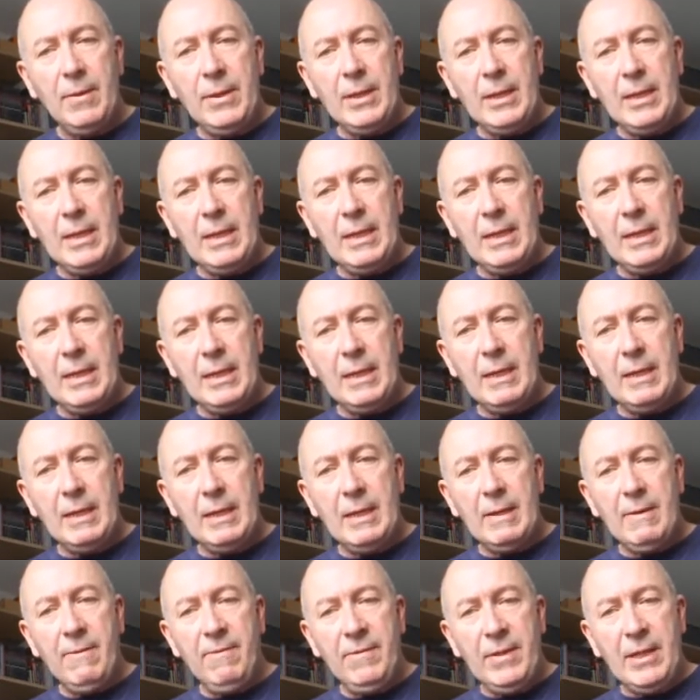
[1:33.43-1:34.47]
The
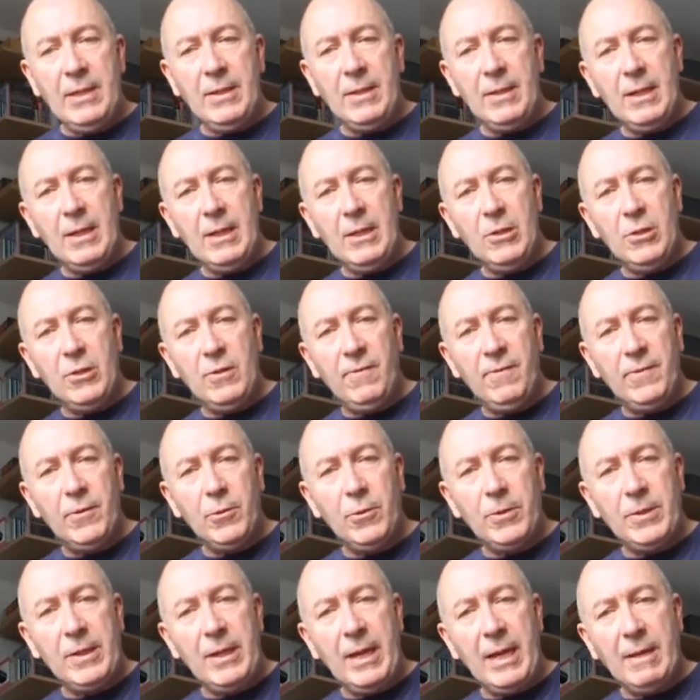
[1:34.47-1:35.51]
vintage
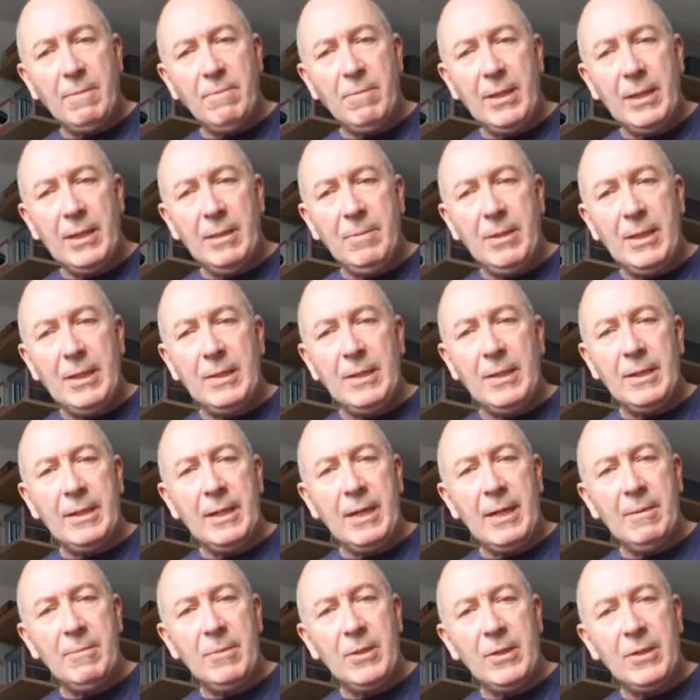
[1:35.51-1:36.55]
48mm
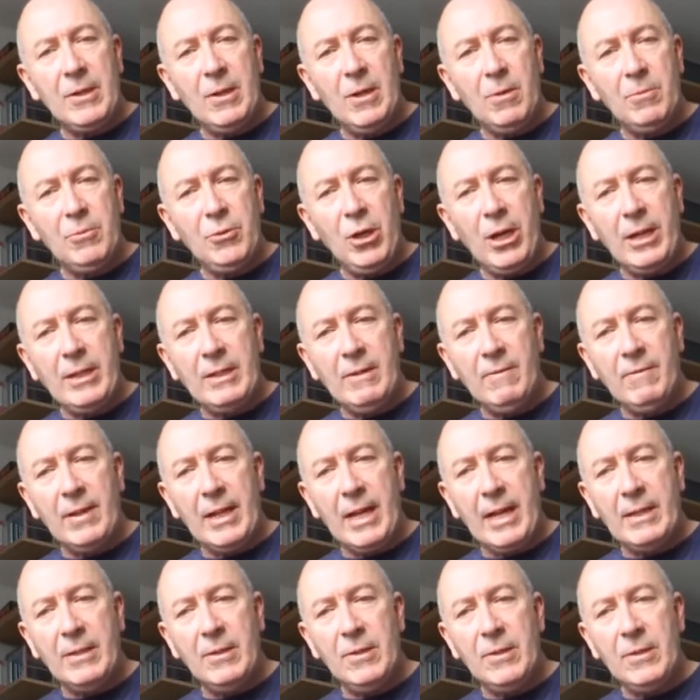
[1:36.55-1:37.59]
diameter objective
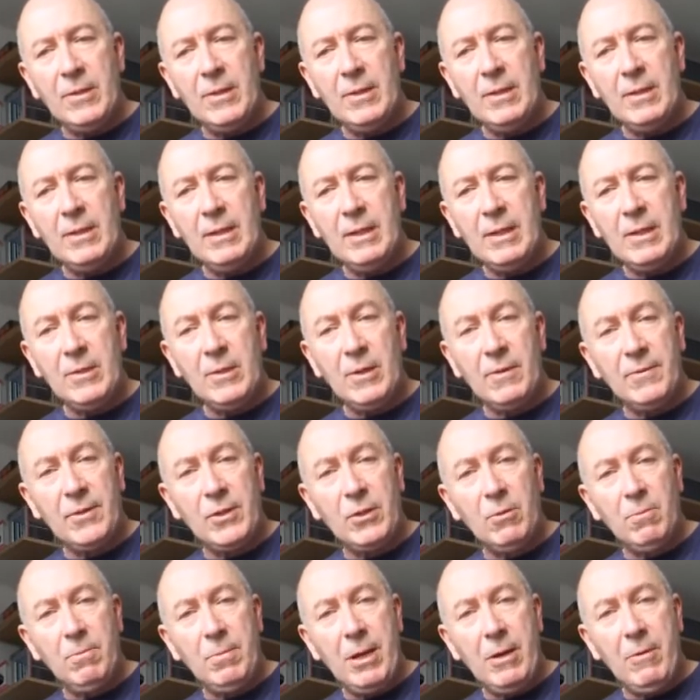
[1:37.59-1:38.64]
lens is of
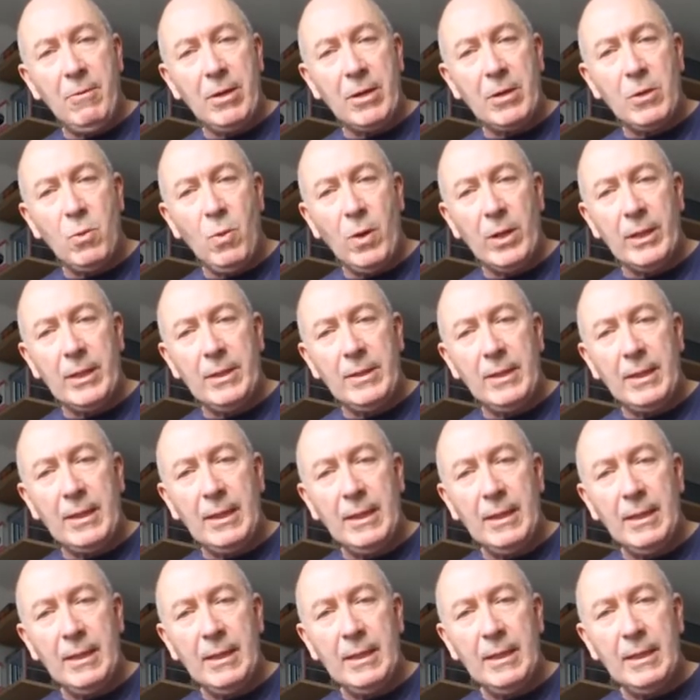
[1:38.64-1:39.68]
superior
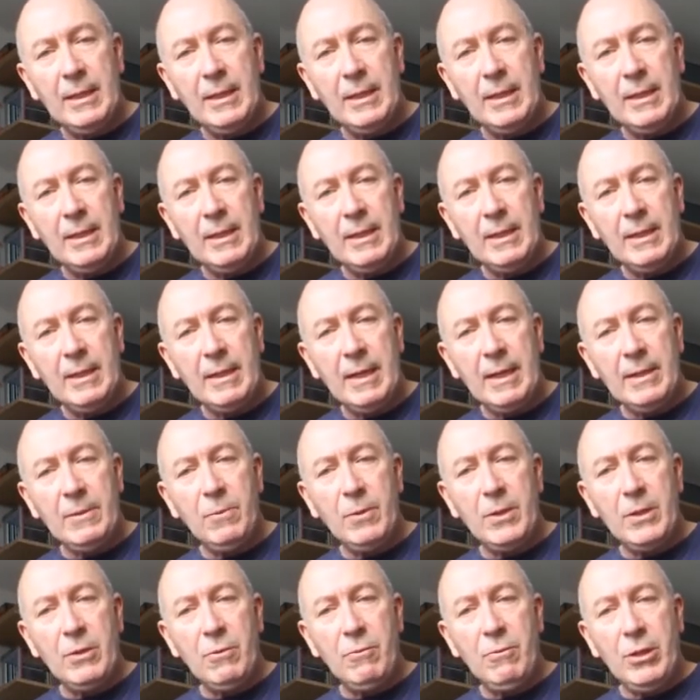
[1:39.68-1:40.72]
quality
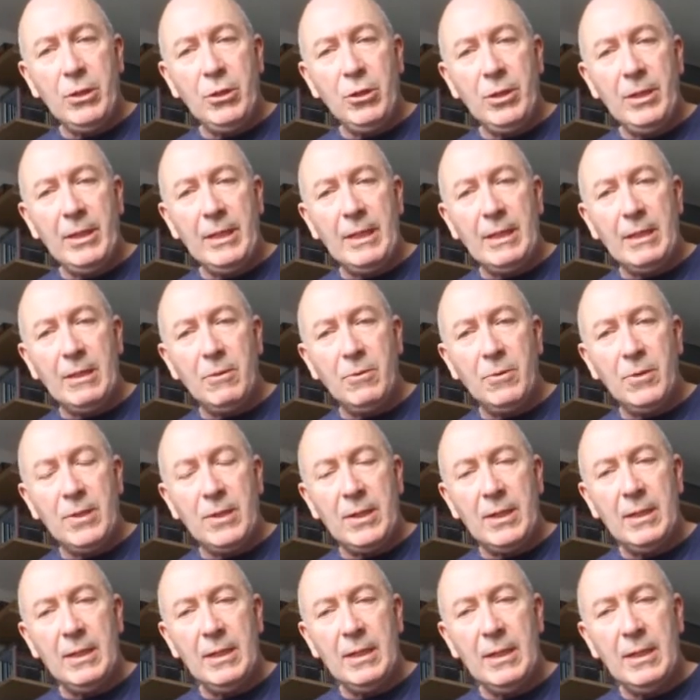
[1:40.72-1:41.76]
and was originally
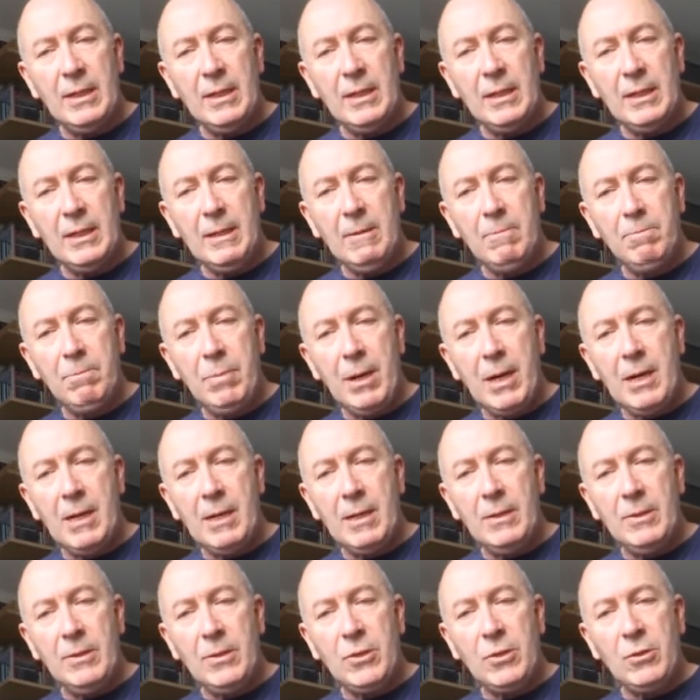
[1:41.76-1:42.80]
used in
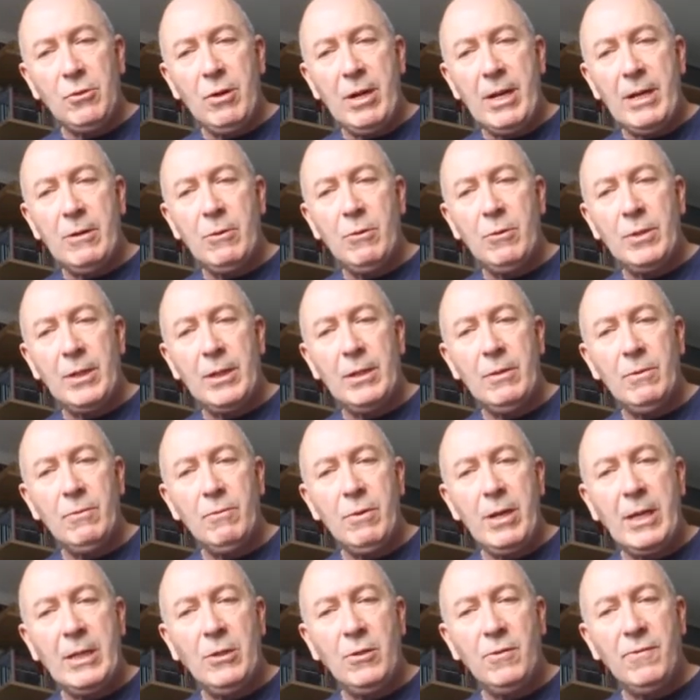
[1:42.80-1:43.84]
Barr and Stroud
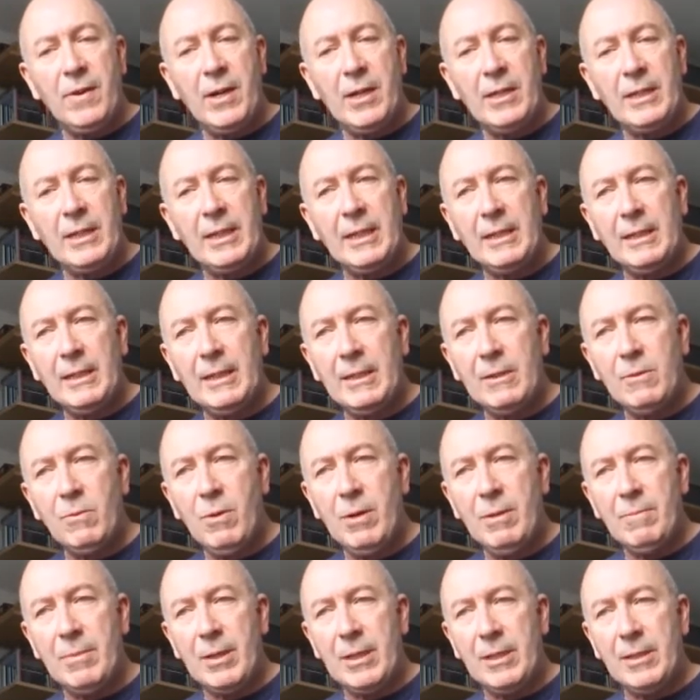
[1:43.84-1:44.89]
range-finding
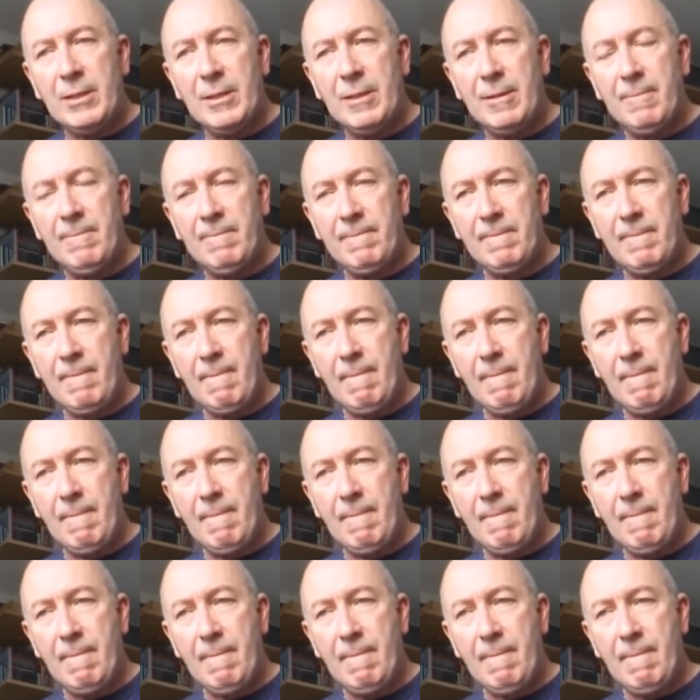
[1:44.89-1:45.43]
equipment.